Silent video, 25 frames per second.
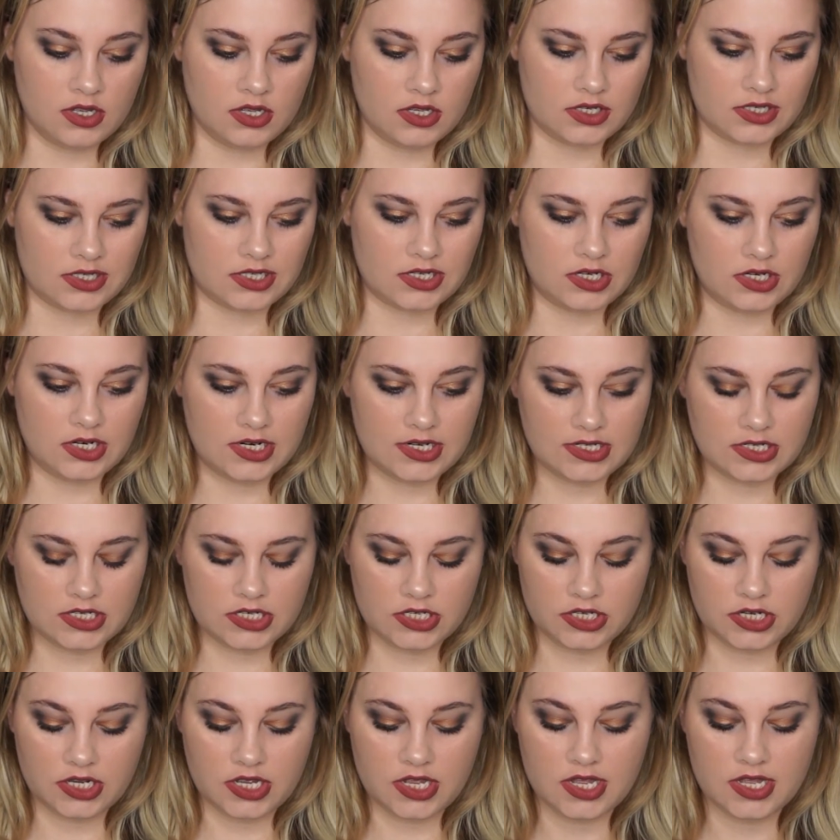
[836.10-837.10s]
So
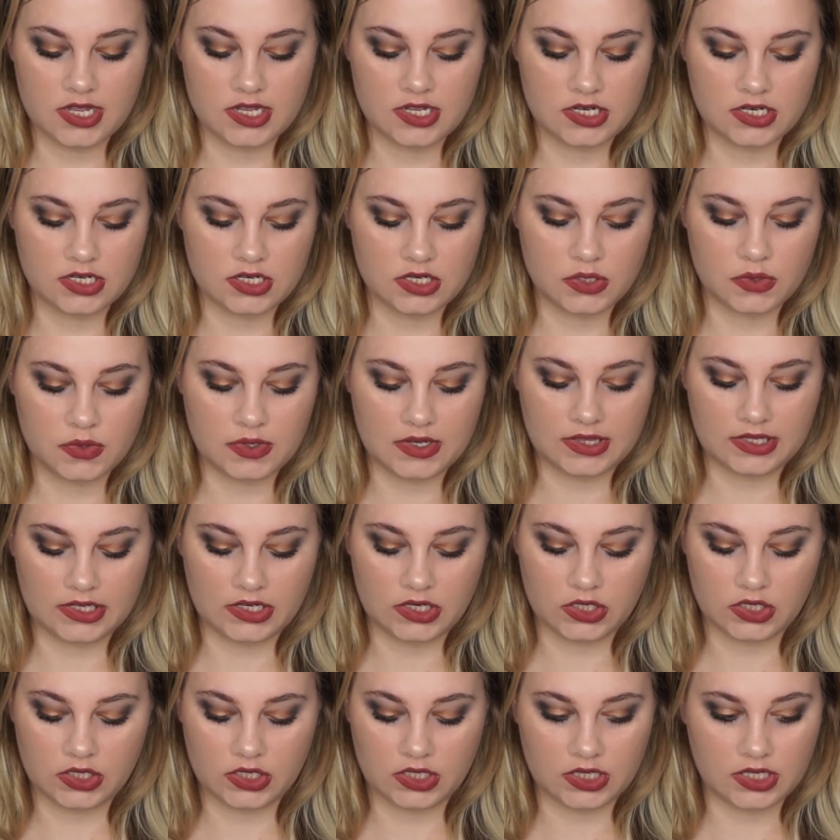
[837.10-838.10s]
let's do a
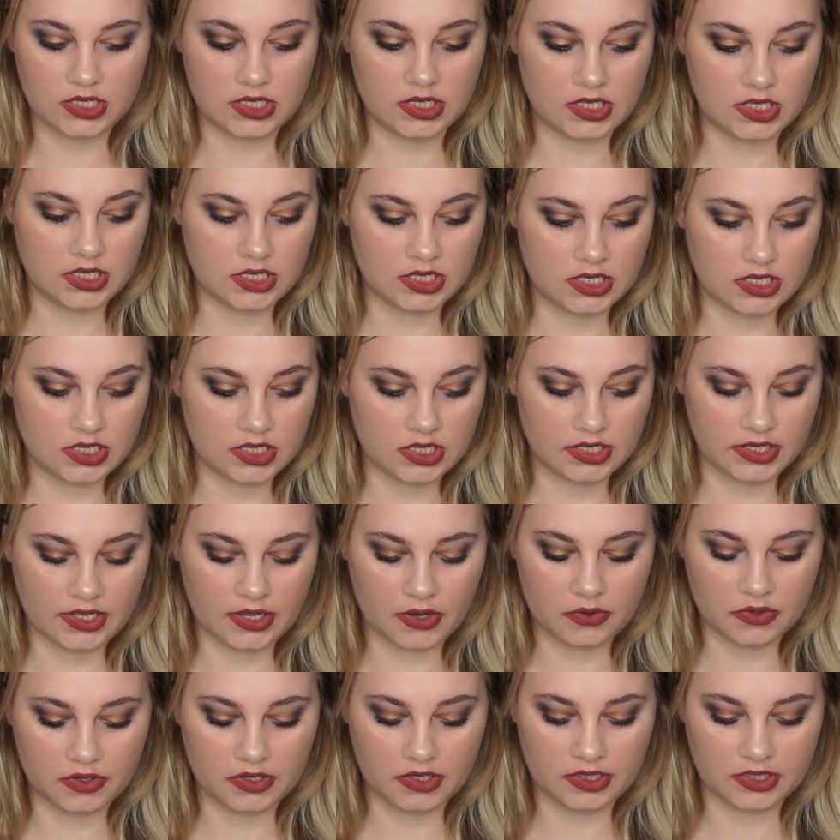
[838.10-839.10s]
little
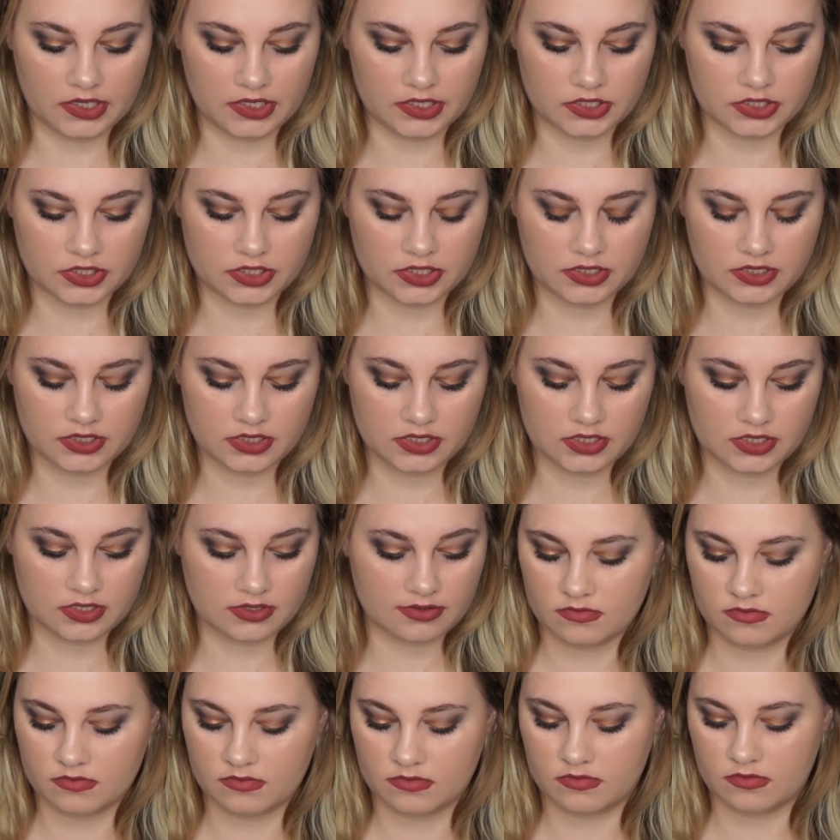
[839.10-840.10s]
calculations.
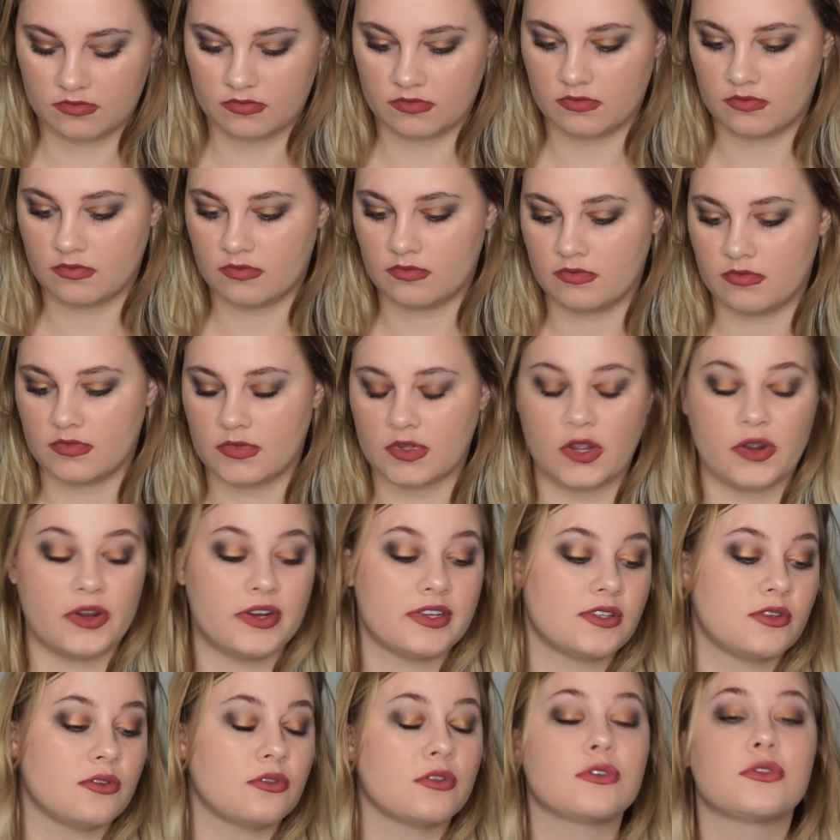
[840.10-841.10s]

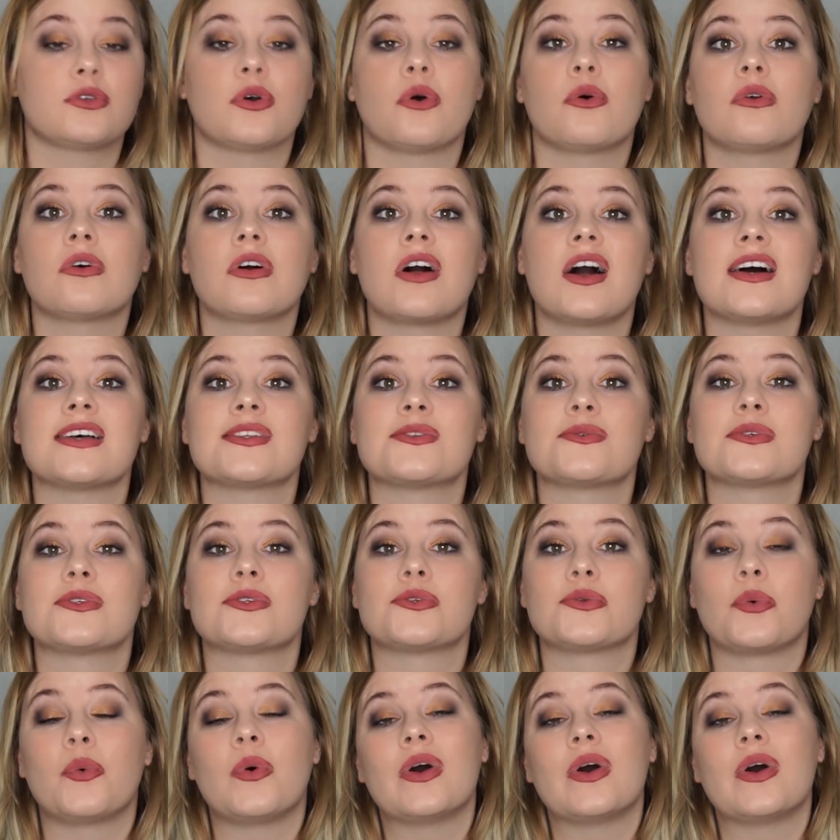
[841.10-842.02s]
Alright, so the total cost was